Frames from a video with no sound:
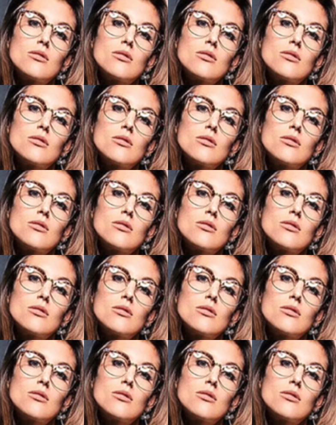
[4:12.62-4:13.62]

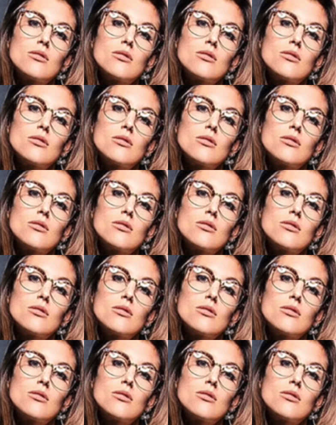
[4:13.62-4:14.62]

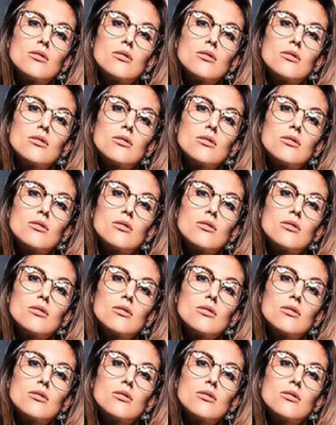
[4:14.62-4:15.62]

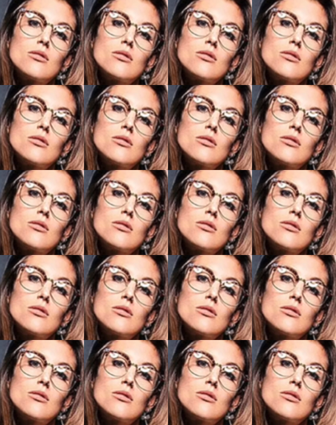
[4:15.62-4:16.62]

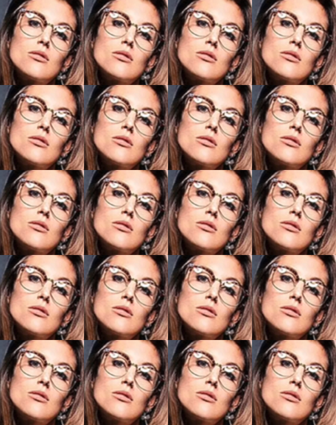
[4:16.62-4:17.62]

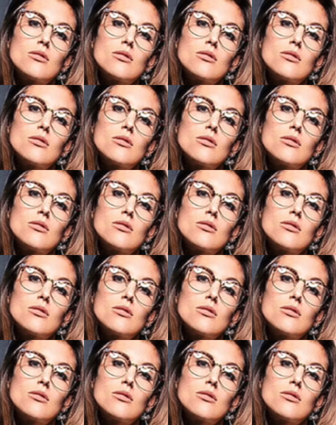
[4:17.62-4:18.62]

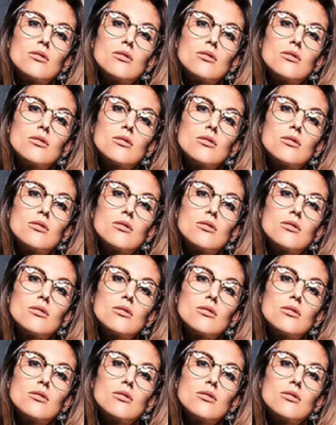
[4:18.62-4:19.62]

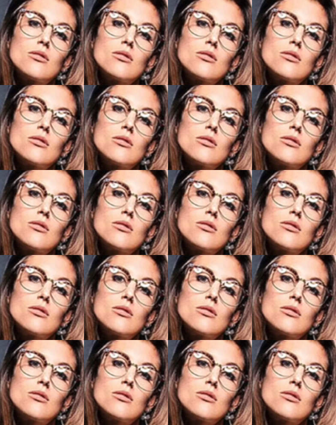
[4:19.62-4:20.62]
[no speech]